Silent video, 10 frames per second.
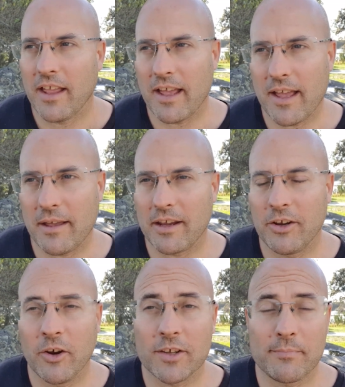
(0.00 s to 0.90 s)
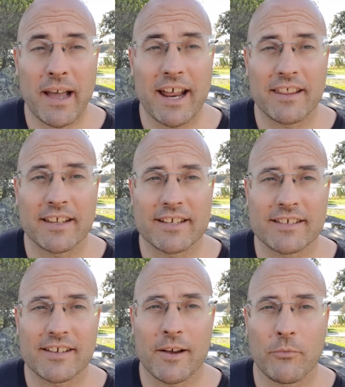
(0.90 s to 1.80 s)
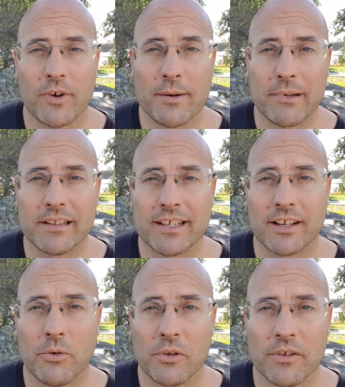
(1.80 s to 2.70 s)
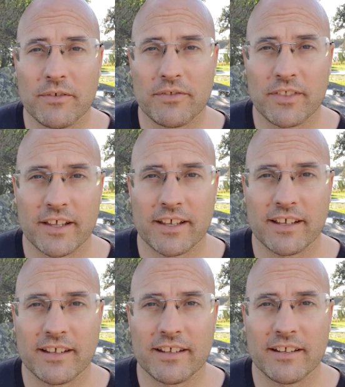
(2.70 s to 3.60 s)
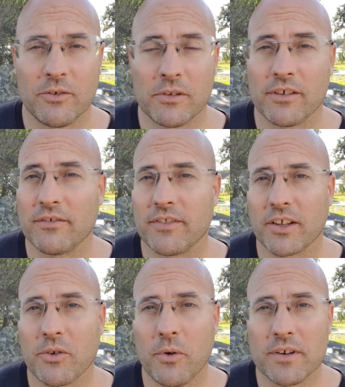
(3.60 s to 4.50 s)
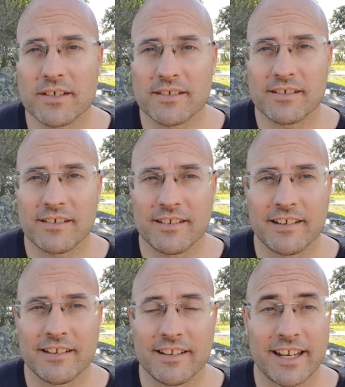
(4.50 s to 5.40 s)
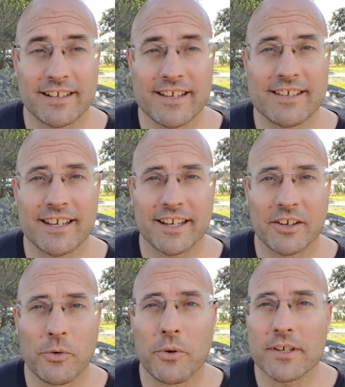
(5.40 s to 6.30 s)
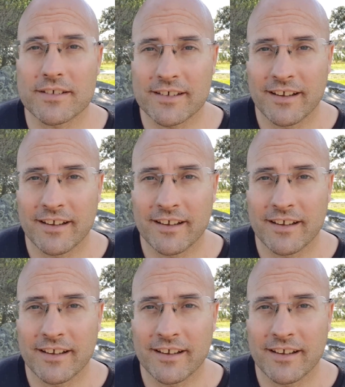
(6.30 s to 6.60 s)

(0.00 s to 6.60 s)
as part of this, I'm rebuilding all of the course, the existing course